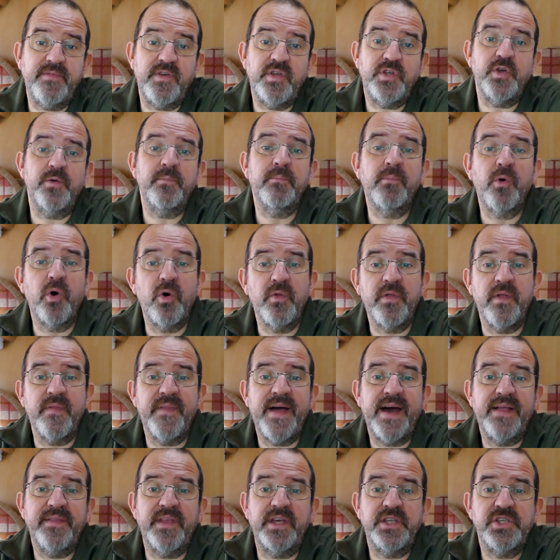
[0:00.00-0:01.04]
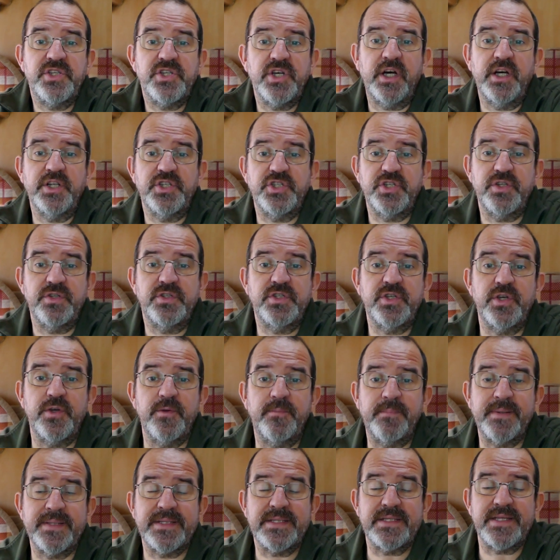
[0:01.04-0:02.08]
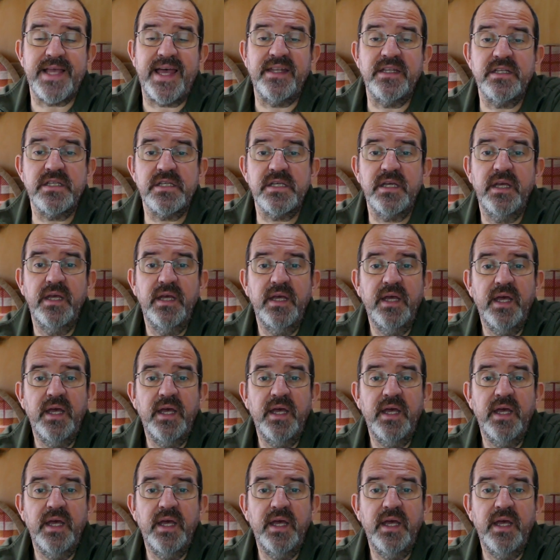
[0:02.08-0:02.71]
you do more than that, they charge you 2%.